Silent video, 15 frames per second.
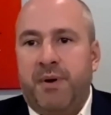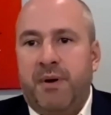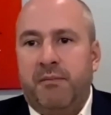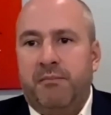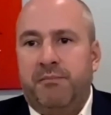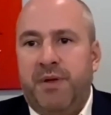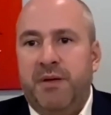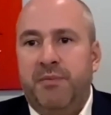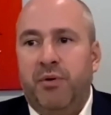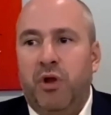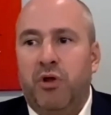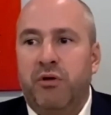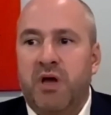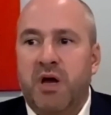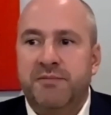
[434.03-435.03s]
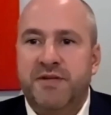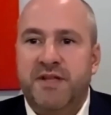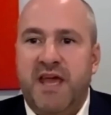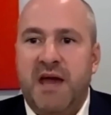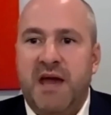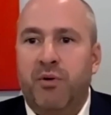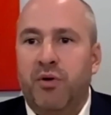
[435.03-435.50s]
People who come to the
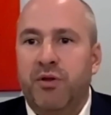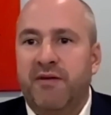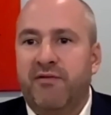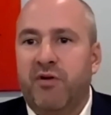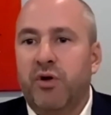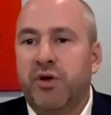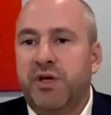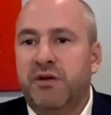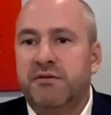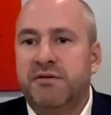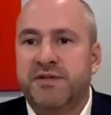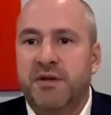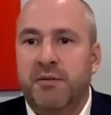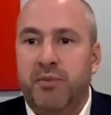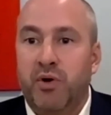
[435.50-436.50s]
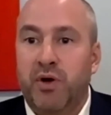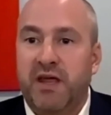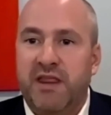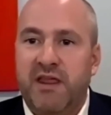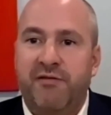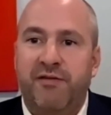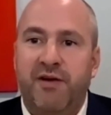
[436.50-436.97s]
airport, they've got used to booking
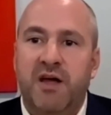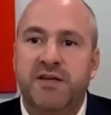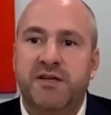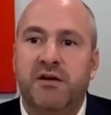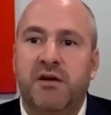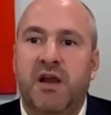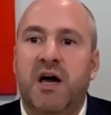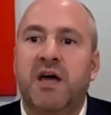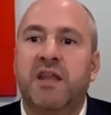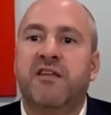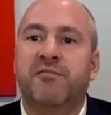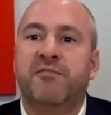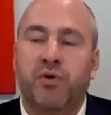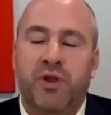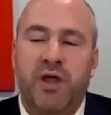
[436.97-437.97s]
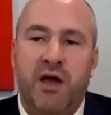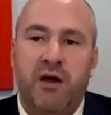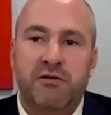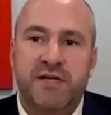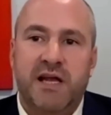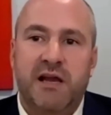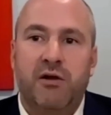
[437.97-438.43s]
their flight online, they book their
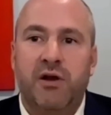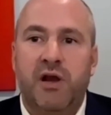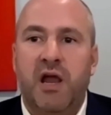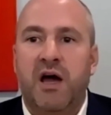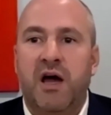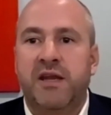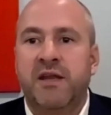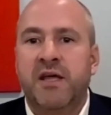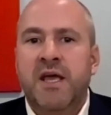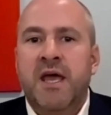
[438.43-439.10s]
hotel online.